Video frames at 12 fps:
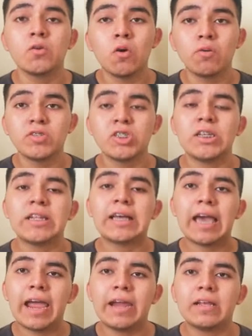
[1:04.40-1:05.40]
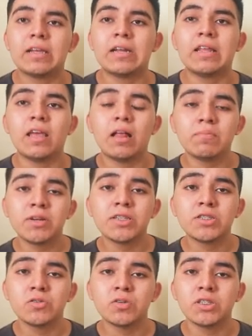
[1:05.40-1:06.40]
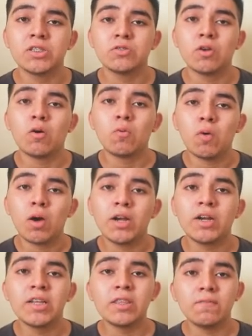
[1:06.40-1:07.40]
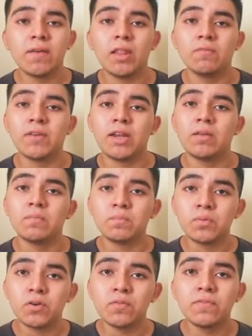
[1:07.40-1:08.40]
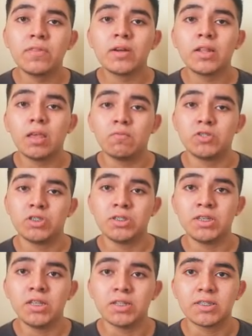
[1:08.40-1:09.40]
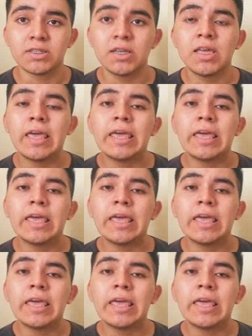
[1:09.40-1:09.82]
coaching, guiding, and helping students to acquire and develop and improve their language skills,